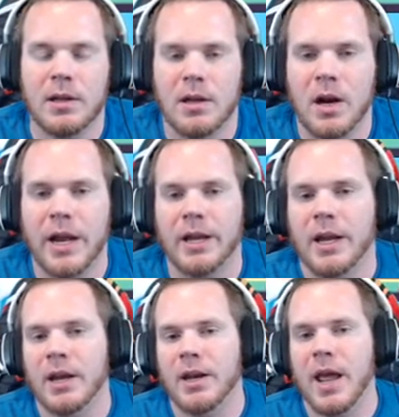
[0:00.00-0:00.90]
Alright,
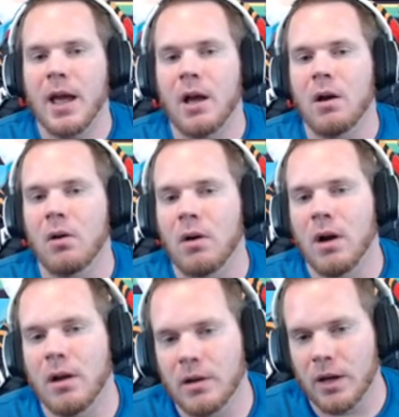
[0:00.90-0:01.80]
now,
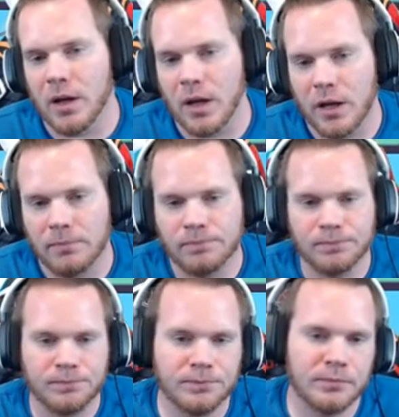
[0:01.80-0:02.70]

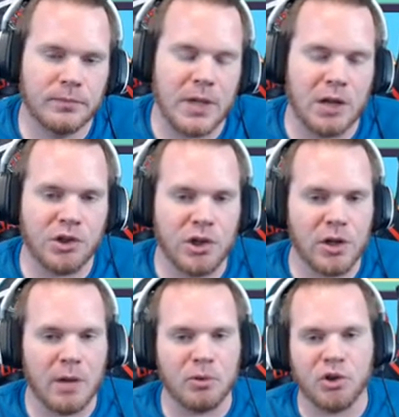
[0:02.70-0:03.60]
I'll show you a
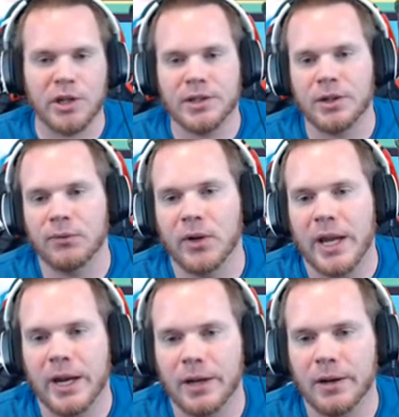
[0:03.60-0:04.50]
couple tricks here for
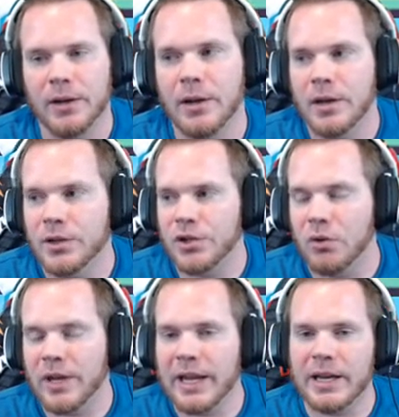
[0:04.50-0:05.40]
Ganon. So
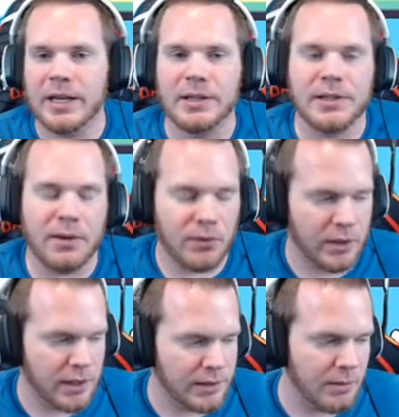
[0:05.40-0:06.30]
Ganon is
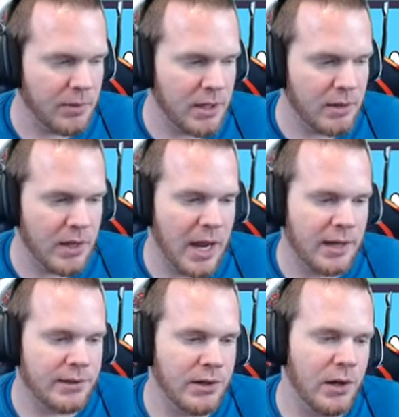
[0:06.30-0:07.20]
definitely something
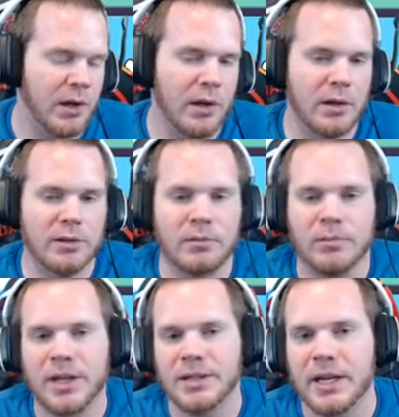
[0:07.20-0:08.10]
that
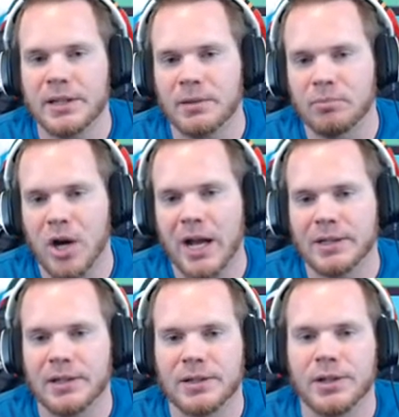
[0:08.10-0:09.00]
can take some
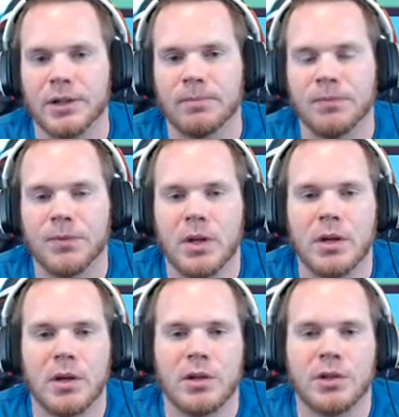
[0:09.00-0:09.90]
practice here.
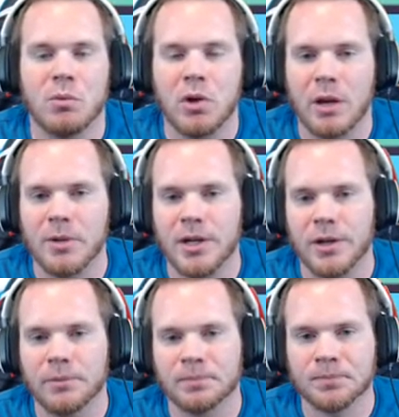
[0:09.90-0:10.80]
So we'll come in here.